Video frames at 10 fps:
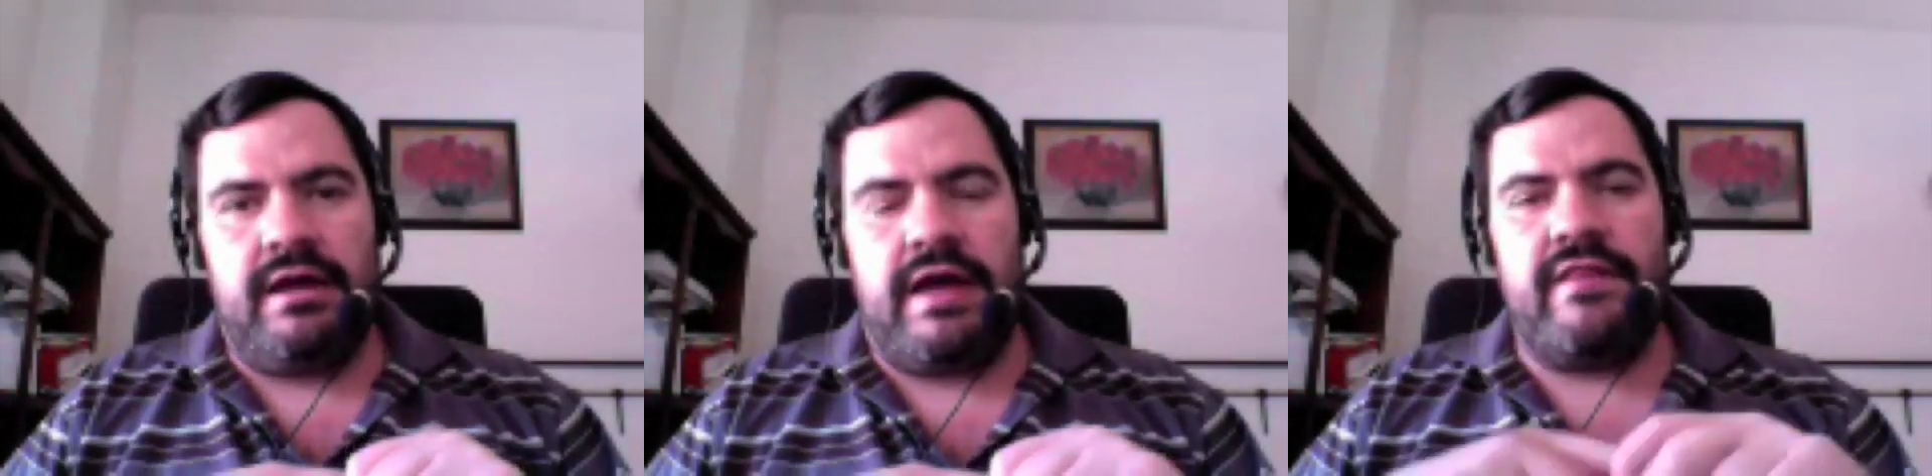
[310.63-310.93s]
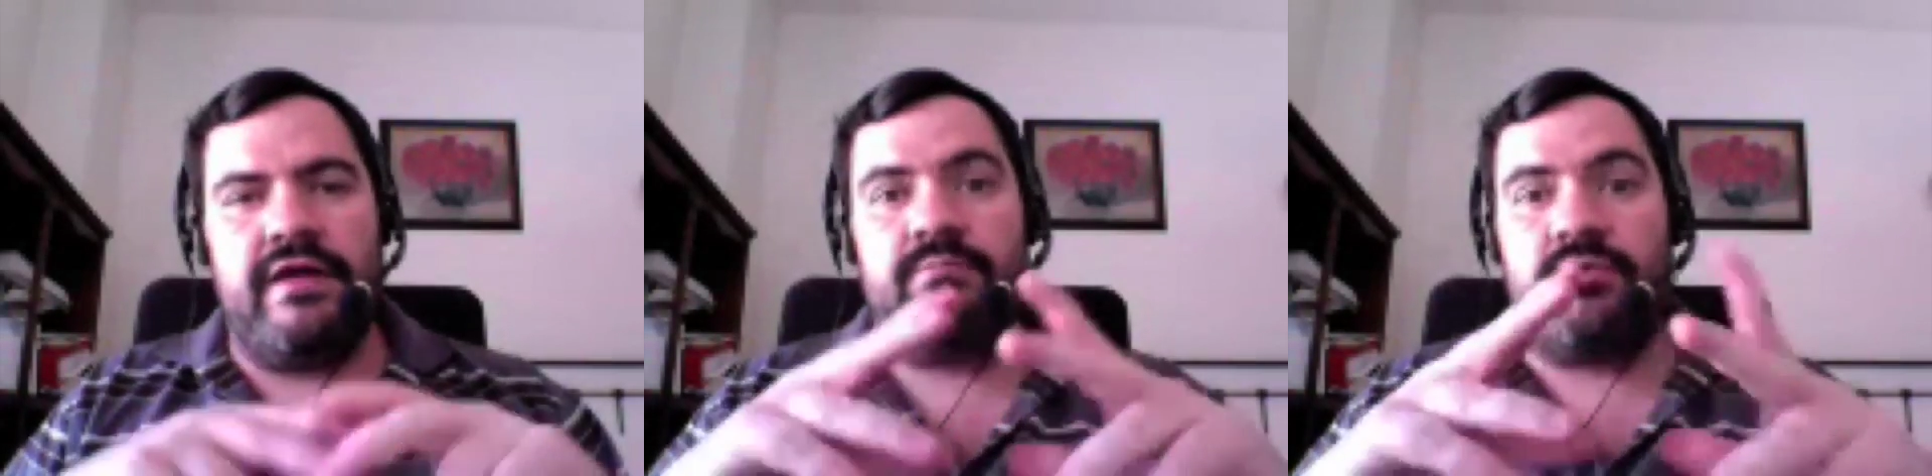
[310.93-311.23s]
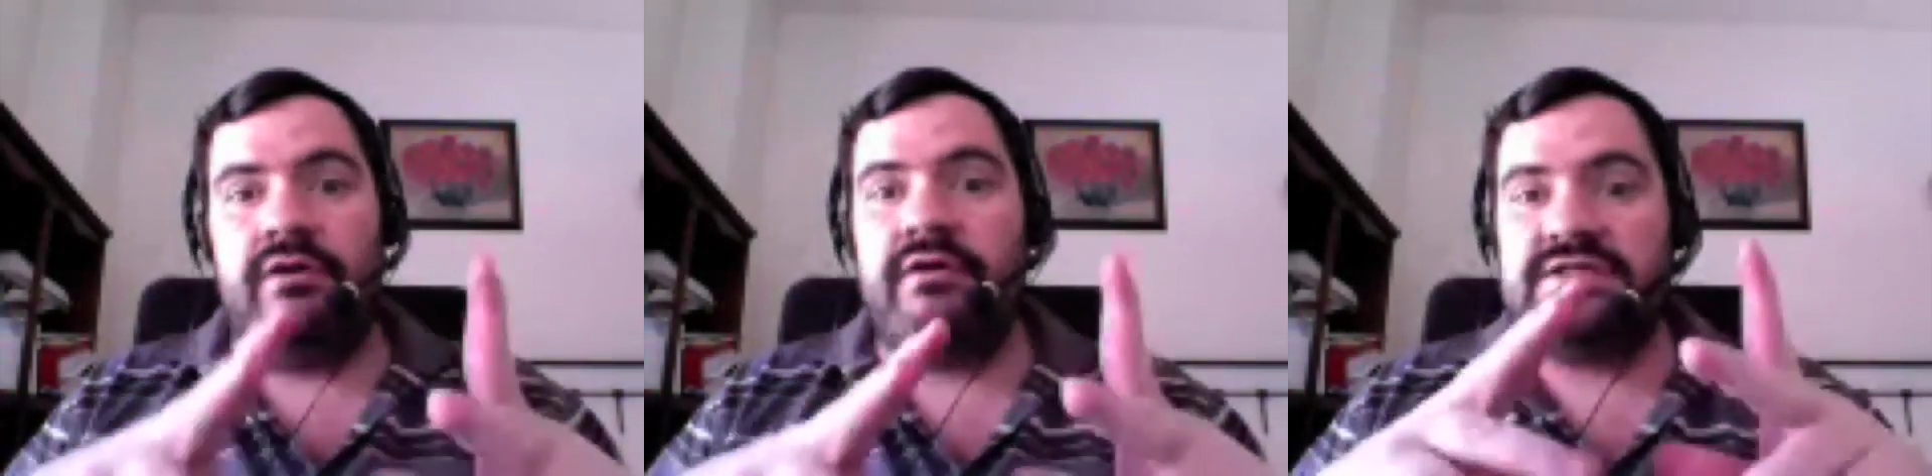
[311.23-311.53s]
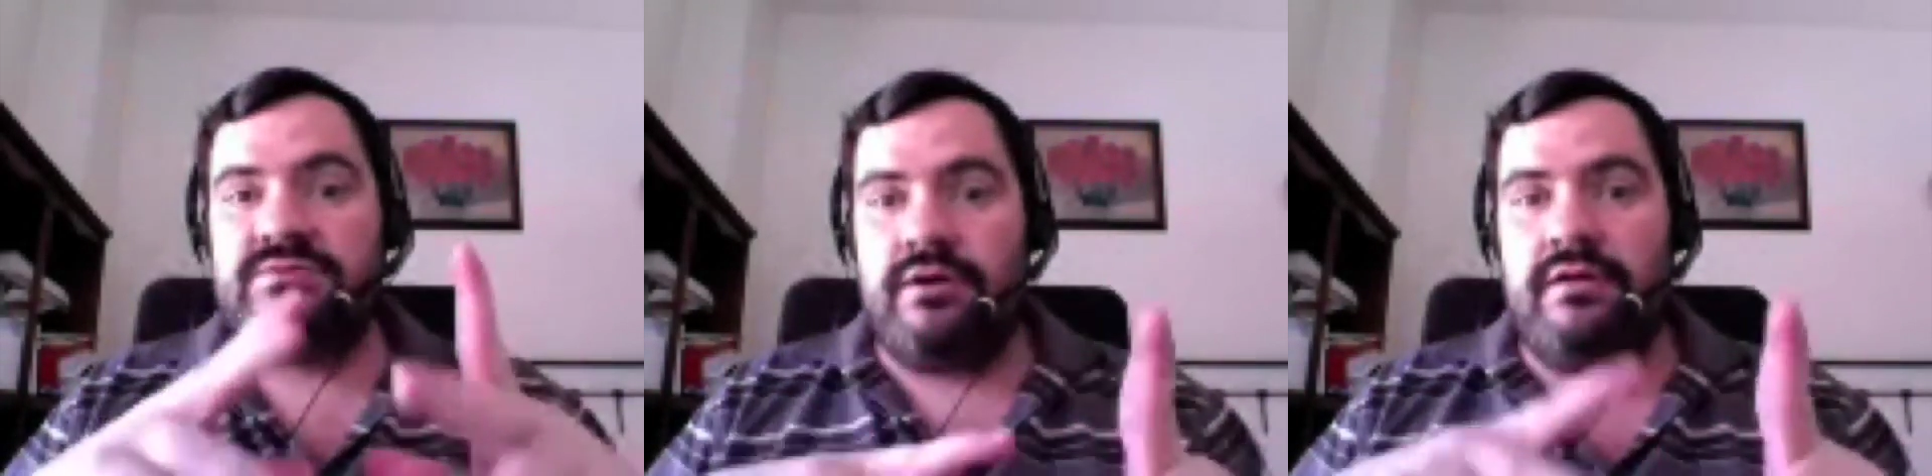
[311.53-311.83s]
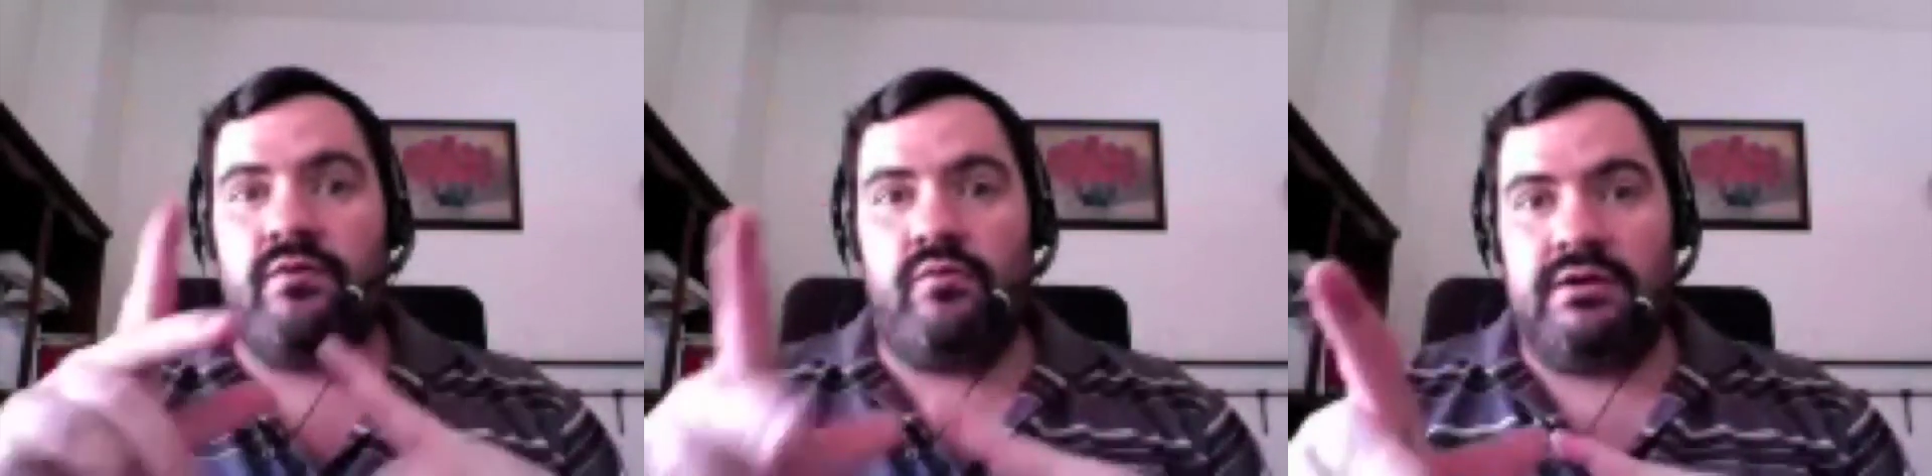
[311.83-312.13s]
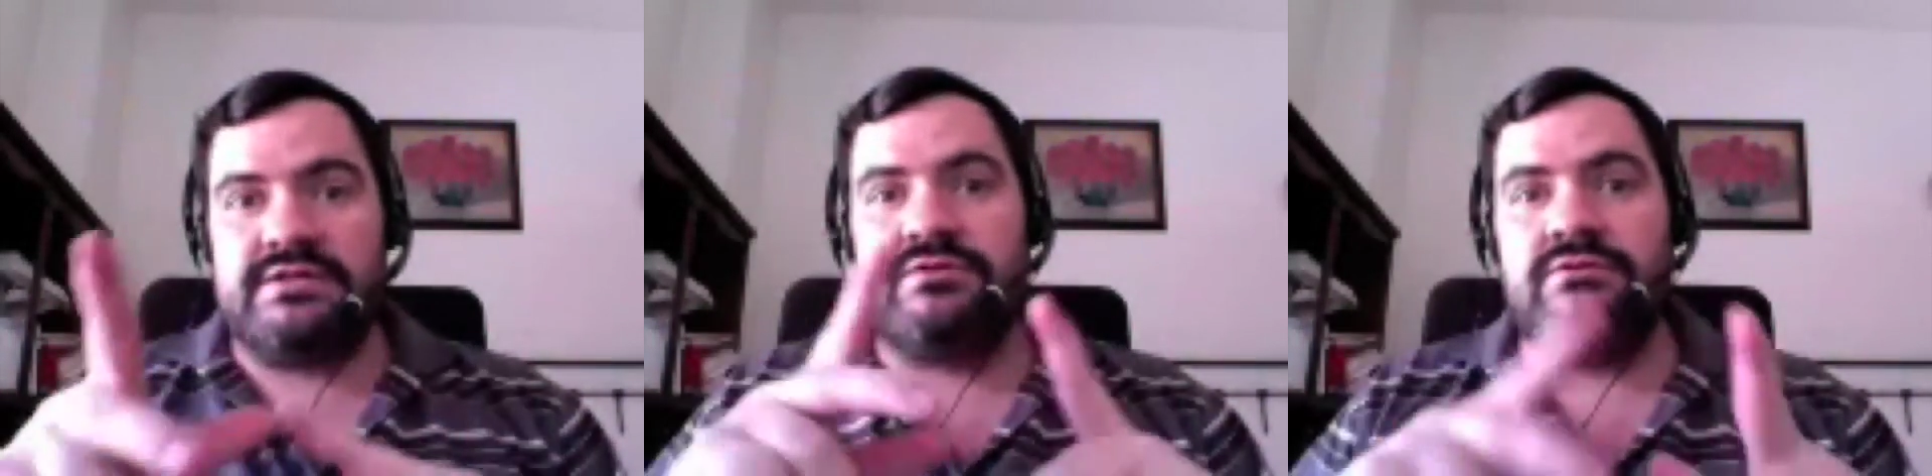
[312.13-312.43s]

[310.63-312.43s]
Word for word: And they're probably as well the ones